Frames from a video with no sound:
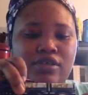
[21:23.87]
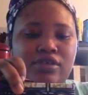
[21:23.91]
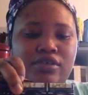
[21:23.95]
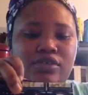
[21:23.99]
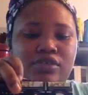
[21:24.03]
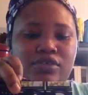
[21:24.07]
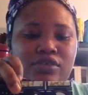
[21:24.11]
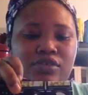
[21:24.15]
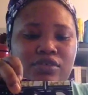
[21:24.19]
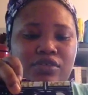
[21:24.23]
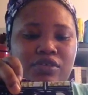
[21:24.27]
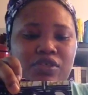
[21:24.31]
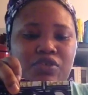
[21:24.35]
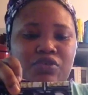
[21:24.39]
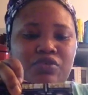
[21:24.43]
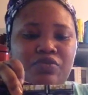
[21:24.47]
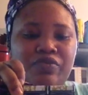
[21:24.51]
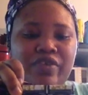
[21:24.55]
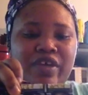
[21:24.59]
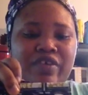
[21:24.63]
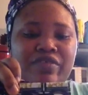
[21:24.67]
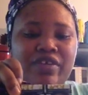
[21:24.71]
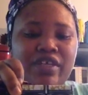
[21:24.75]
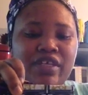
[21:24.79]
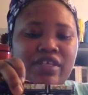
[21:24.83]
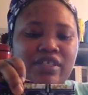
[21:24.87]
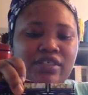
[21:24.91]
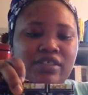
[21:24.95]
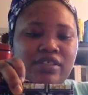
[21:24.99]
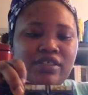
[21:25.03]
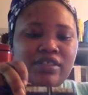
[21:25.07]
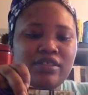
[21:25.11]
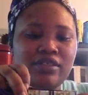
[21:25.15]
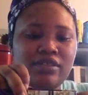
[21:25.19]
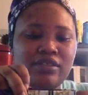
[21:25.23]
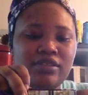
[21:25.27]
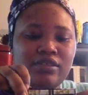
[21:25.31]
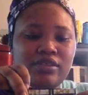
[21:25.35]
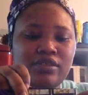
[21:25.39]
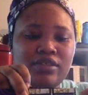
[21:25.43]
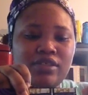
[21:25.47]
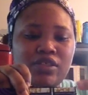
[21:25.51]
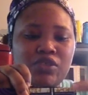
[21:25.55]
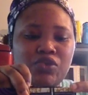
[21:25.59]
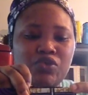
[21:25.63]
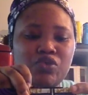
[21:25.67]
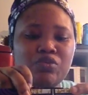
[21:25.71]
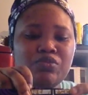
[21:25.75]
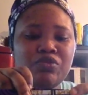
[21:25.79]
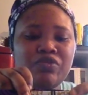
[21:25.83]
So it's very easy.
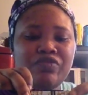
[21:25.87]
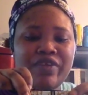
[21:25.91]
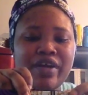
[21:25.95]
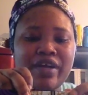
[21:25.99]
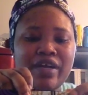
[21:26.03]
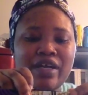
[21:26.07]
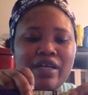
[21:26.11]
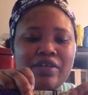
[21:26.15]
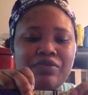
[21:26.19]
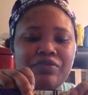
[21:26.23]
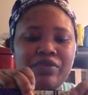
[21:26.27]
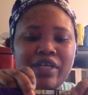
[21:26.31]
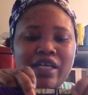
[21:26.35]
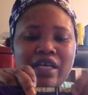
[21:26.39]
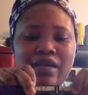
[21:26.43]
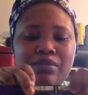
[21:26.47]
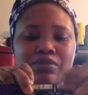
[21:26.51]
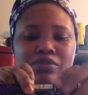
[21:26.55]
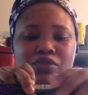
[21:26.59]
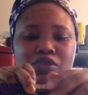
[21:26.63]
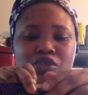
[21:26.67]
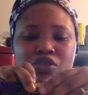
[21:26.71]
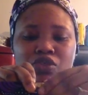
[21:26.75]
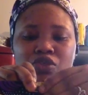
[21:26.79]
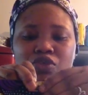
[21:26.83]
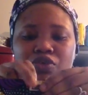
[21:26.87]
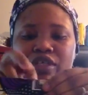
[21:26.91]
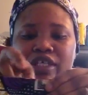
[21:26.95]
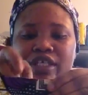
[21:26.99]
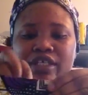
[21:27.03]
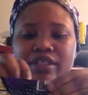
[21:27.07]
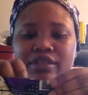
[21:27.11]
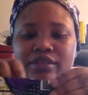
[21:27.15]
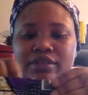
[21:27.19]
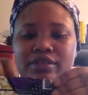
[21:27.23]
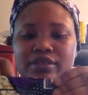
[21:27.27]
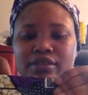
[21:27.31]
It won't move around when I'm sewing.